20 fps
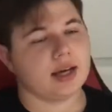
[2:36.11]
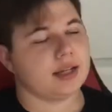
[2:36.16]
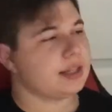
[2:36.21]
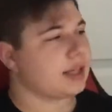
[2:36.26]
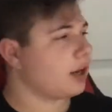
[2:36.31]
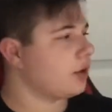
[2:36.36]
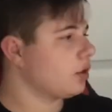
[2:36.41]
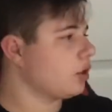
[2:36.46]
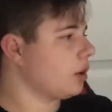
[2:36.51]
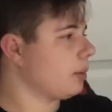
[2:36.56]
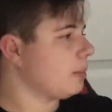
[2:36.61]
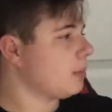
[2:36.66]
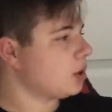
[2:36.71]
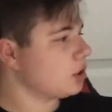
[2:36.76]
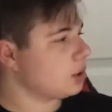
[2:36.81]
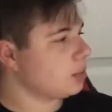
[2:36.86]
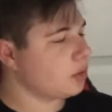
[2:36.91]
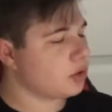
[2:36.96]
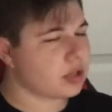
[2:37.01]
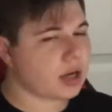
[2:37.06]
Now there are
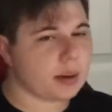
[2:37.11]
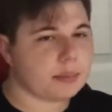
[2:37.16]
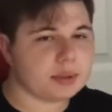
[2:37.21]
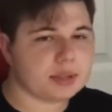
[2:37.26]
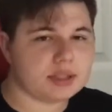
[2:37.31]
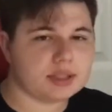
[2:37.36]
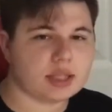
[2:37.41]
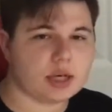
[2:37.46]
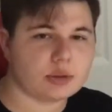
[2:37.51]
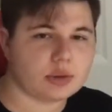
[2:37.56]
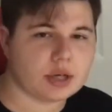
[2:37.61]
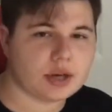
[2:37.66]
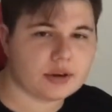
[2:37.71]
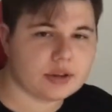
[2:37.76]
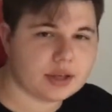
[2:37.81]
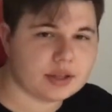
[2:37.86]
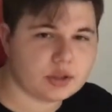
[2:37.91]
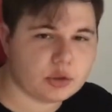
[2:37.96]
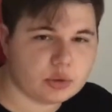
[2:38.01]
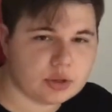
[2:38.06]
multiple companies out there
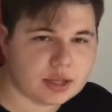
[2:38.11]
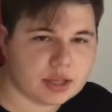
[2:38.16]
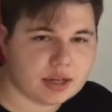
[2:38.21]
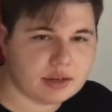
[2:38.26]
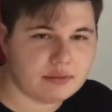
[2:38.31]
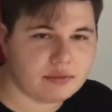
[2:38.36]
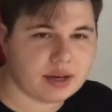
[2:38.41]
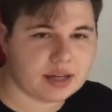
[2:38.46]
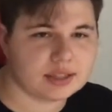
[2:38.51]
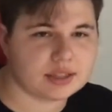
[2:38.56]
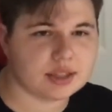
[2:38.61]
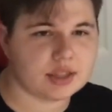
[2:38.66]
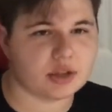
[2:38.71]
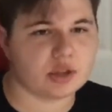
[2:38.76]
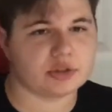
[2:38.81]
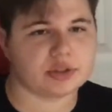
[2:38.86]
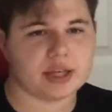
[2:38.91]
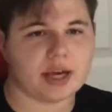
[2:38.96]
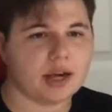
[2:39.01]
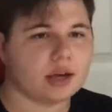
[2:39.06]
that you can invest in.
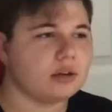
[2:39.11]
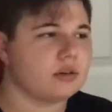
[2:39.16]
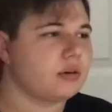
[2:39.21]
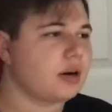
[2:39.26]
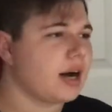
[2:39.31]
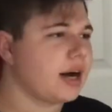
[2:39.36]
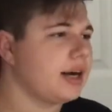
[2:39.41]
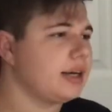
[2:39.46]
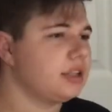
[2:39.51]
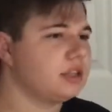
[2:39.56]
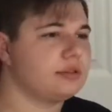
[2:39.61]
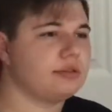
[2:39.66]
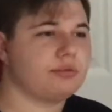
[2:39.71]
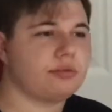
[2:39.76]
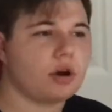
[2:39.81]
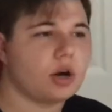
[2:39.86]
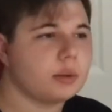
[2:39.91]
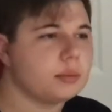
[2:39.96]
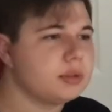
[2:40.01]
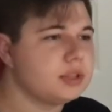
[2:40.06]
There's airlines,
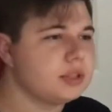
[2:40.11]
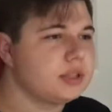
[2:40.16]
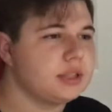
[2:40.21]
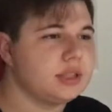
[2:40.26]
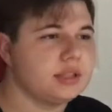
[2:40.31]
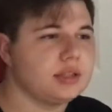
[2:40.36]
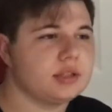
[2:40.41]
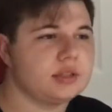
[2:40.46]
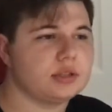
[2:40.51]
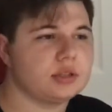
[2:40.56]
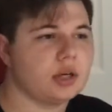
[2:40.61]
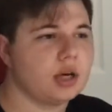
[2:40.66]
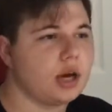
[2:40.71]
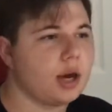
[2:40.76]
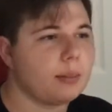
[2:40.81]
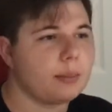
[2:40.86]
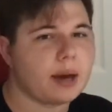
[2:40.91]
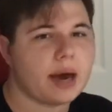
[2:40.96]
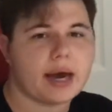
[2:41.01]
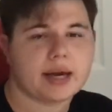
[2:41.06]
pharmacies,
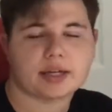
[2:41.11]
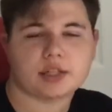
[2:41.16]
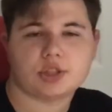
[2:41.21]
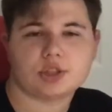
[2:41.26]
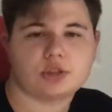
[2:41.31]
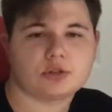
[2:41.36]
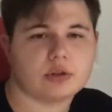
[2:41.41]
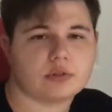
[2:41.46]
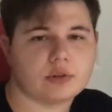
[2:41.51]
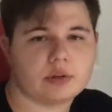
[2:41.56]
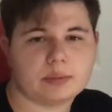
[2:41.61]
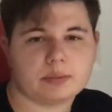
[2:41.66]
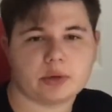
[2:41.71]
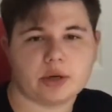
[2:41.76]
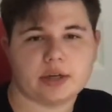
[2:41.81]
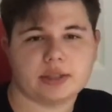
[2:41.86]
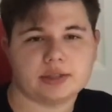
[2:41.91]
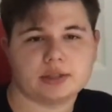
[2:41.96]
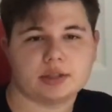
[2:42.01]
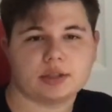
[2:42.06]
package delivery
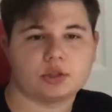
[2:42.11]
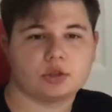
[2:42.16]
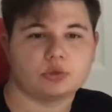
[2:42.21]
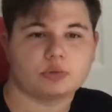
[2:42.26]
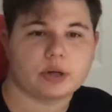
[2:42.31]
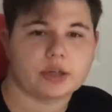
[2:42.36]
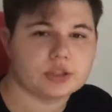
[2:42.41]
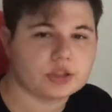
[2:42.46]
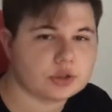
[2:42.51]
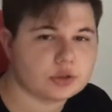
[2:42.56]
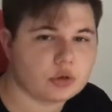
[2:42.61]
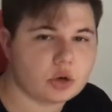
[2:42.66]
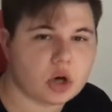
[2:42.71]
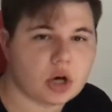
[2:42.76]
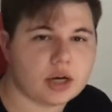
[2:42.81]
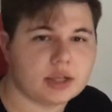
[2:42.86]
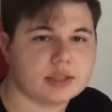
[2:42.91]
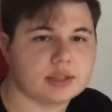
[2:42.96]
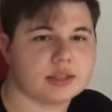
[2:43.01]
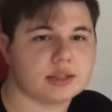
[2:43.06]
places,
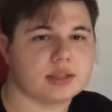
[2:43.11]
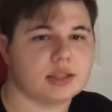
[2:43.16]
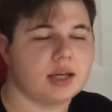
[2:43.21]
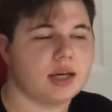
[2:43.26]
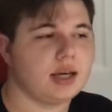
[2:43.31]
restaurants,